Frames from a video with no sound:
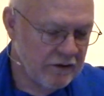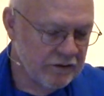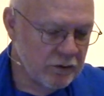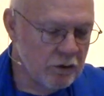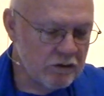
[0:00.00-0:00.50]

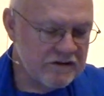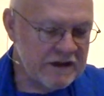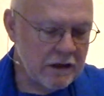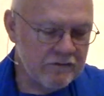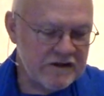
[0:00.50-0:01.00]
To
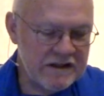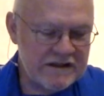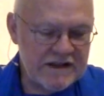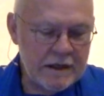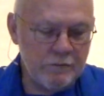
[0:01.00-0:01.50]
herself, she
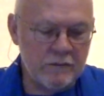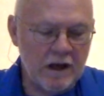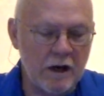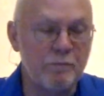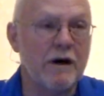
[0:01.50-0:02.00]
seemed
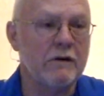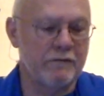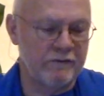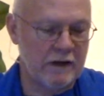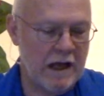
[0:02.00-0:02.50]
a
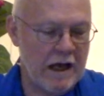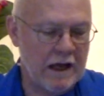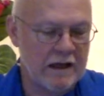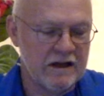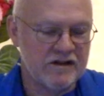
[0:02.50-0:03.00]

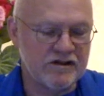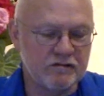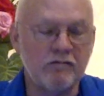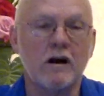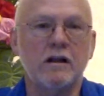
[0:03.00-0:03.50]
butterfly
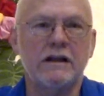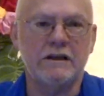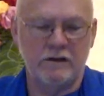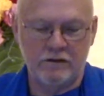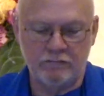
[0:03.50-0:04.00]

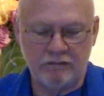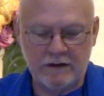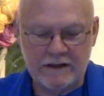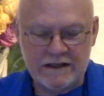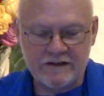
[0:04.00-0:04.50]
struggling to
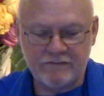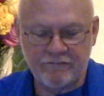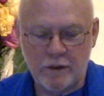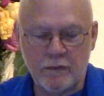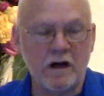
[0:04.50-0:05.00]
release
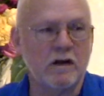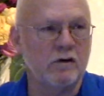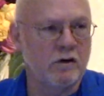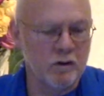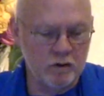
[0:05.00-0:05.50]
from a
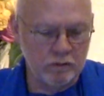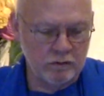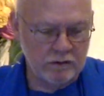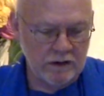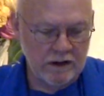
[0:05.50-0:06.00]

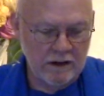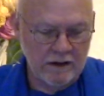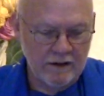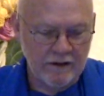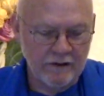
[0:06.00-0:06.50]
cocoon.
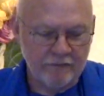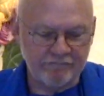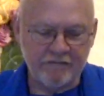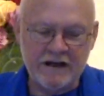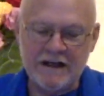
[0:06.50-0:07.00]

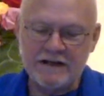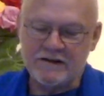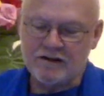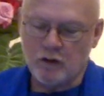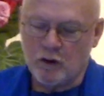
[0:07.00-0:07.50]
Free
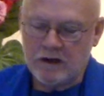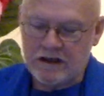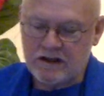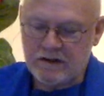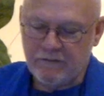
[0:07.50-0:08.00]
and
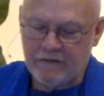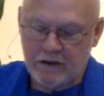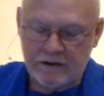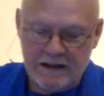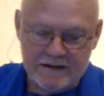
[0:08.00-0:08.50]
soaring, she
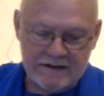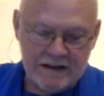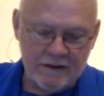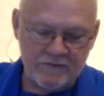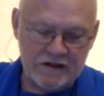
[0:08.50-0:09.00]
felt as
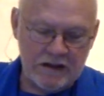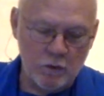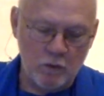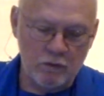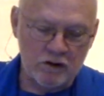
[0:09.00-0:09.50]
if she
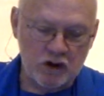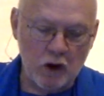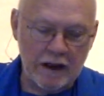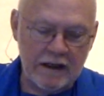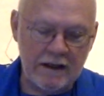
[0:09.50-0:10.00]
were
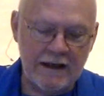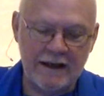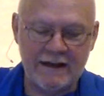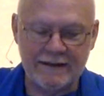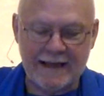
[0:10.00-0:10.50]
joining
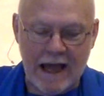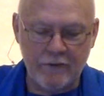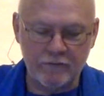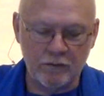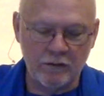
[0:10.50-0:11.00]
in
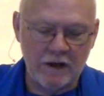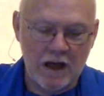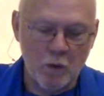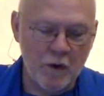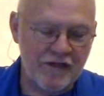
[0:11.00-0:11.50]
laughter
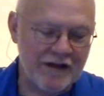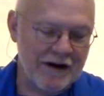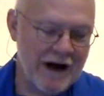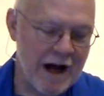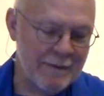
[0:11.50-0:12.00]
with the
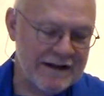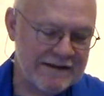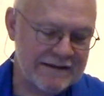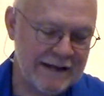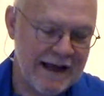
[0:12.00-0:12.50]

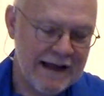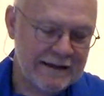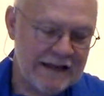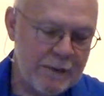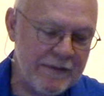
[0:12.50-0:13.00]
comets,
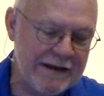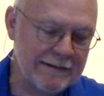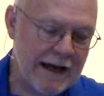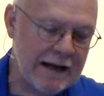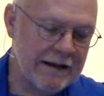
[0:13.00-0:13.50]
leaping
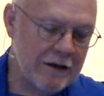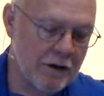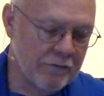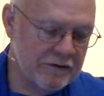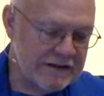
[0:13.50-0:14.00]
lightly
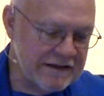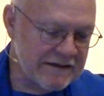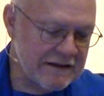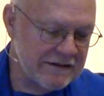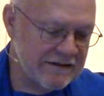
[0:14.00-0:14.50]
over
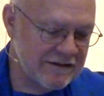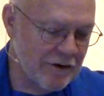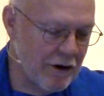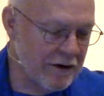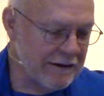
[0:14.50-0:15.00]
distant
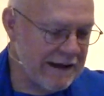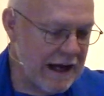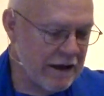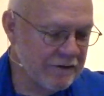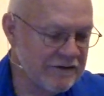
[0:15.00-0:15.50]
star
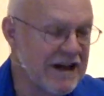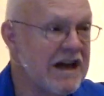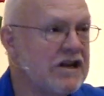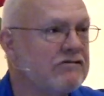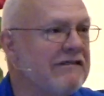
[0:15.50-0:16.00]
clouds,
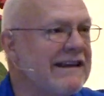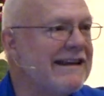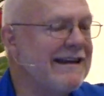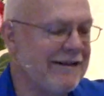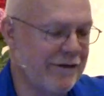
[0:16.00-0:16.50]

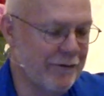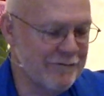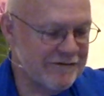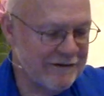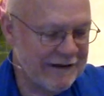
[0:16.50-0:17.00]
drinking
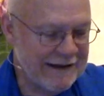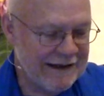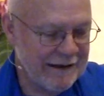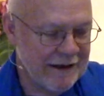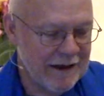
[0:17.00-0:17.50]

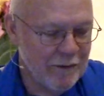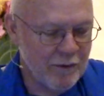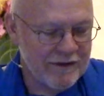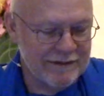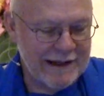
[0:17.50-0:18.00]
thirstily
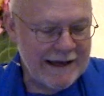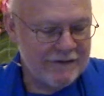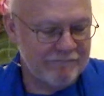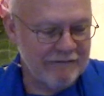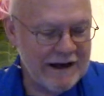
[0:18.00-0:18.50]
with
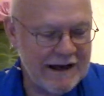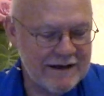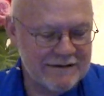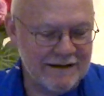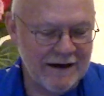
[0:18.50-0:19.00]
light
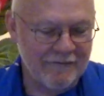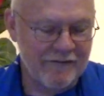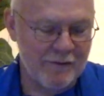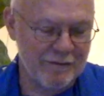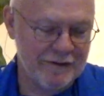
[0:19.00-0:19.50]
rays of
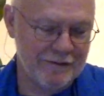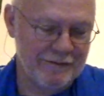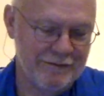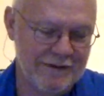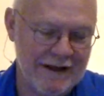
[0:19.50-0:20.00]
the
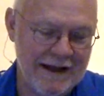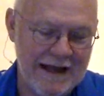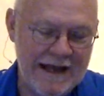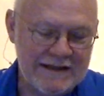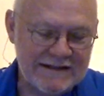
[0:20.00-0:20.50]
moon,
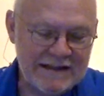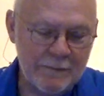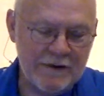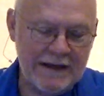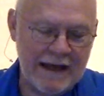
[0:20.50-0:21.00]
and
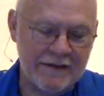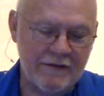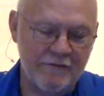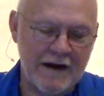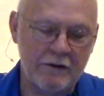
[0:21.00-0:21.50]
sipping at the
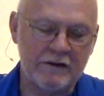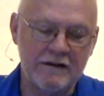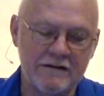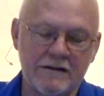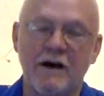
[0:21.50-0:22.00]

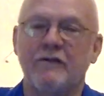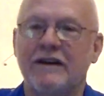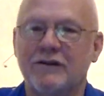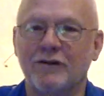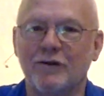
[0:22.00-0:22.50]
fountains of
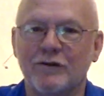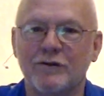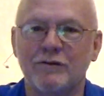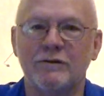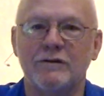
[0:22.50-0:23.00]

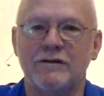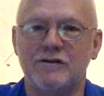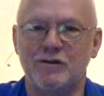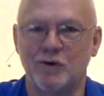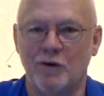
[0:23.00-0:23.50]
eternal
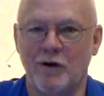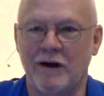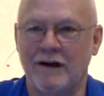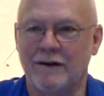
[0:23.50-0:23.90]
joy.